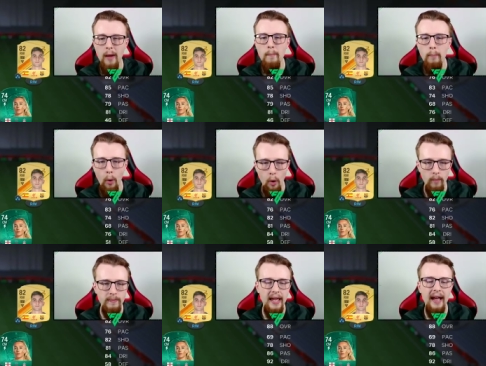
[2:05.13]
But,
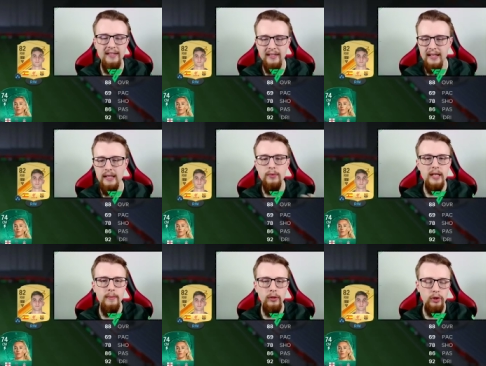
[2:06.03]
as I say, it was
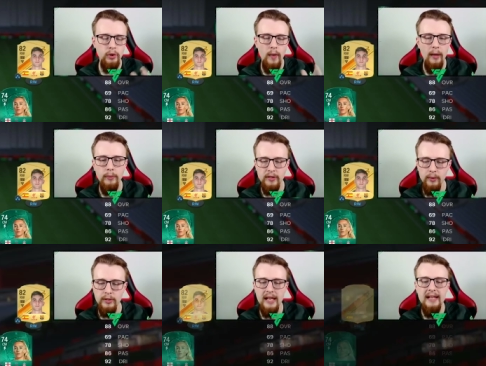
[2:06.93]
able to help us out
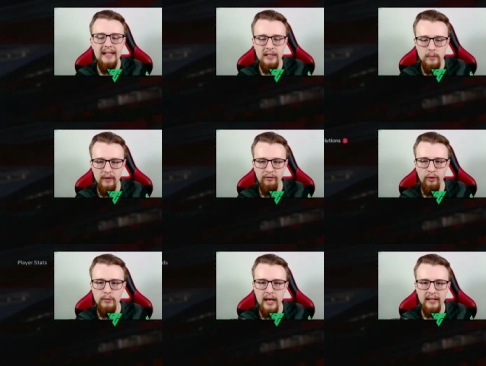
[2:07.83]
a little bit for
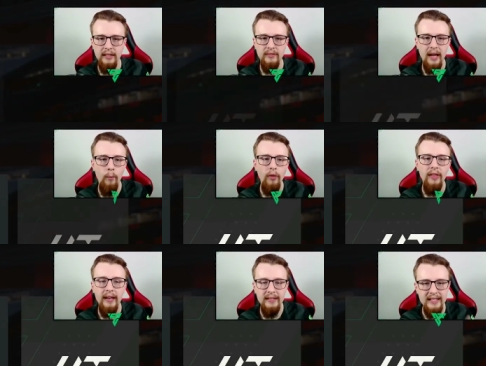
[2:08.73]
objectives. And what that
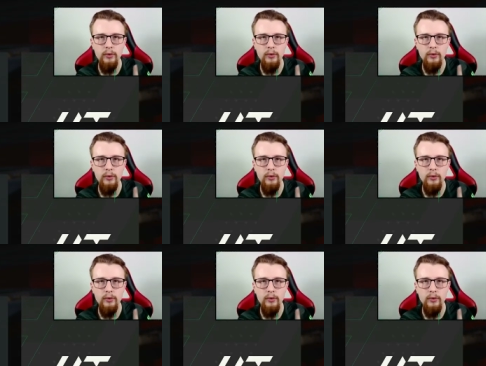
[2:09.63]
did